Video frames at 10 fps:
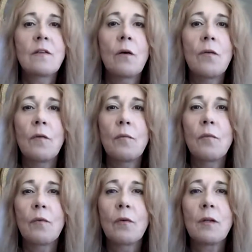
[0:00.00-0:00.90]
So the
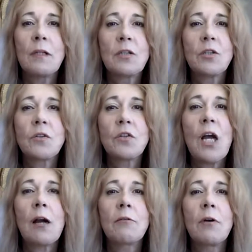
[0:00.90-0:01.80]
initial
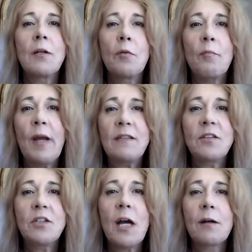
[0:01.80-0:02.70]
chakra, your base
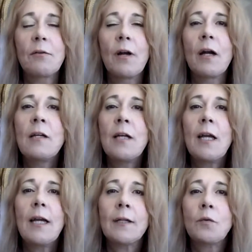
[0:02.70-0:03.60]
chakra,
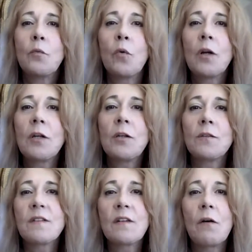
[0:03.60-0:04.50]
and work
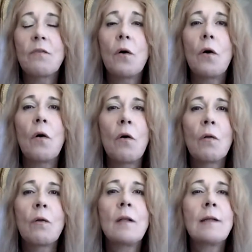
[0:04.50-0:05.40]
yourself
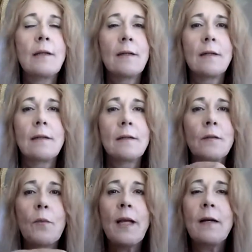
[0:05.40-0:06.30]
all
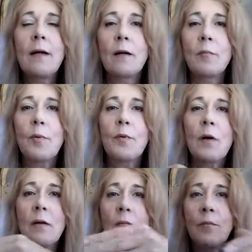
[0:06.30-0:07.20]
the way up.
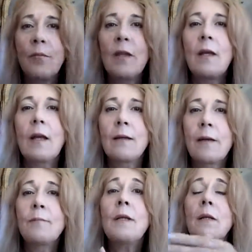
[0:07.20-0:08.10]
And
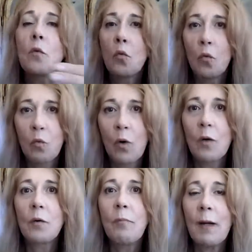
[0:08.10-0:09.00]
I mean,
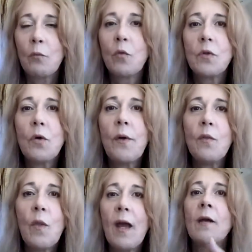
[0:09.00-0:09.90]
by
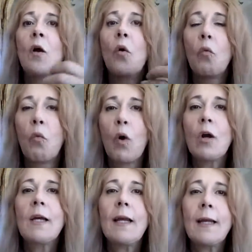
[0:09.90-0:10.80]
doing that,
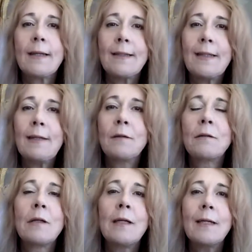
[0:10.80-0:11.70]
work and
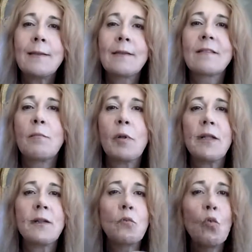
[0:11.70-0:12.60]
heal and
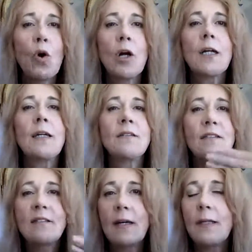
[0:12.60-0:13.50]
discipline and work and
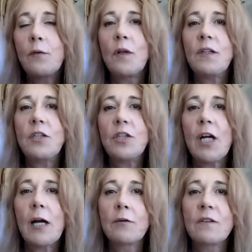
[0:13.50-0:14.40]
study what these
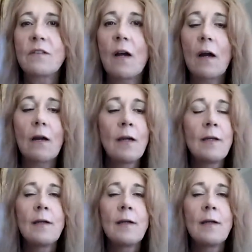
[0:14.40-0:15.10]
chakras are.